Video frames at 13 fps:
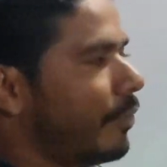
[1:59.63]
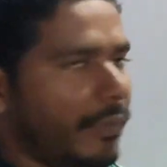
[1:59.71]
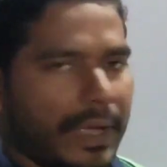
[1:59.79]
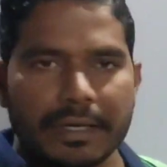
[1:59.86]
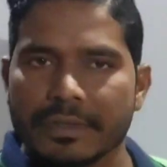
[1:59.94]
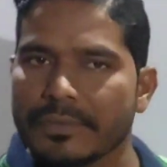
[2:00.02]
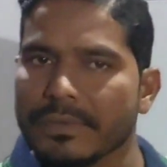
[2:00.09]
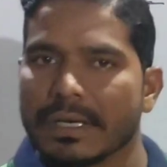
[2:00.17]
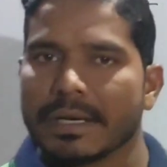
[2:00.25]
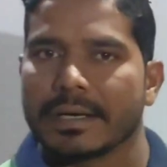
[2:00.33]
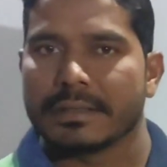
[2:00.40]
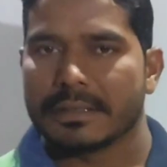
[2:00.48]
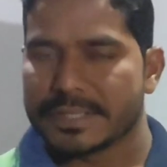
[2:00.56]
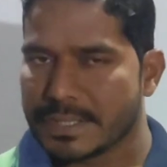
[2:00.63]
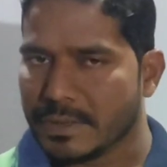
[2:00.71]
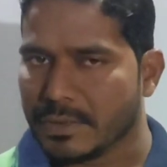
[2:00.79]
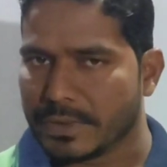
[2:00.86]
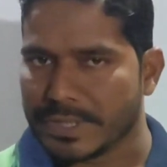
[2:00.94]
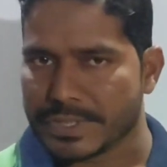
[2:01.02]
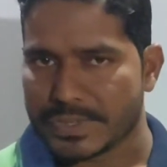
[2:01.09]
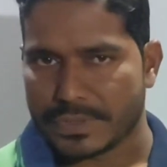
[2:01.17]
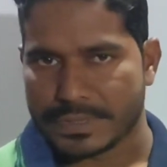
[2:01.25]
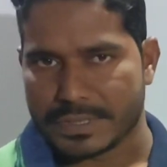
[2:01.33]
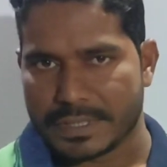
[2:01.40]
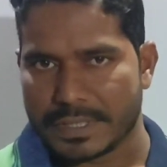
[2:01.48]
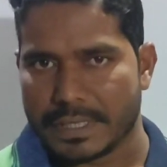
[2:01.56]
when we will get this longest
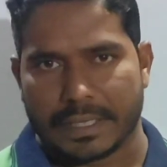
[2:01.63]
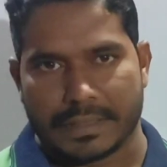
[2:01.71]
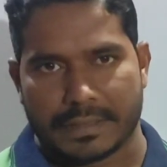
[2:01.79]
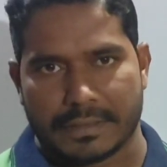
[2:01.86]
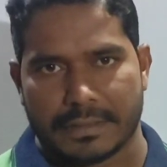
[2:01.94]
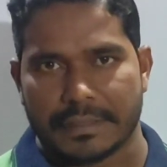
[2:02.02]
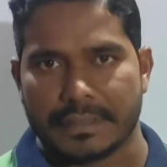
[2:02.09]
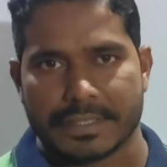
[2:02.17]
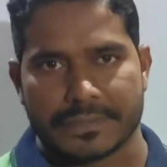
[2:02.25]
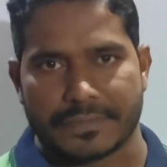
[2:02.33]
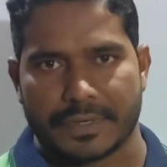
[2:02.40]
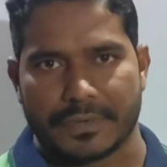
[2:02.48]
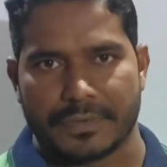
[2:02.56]
horizontal line in this front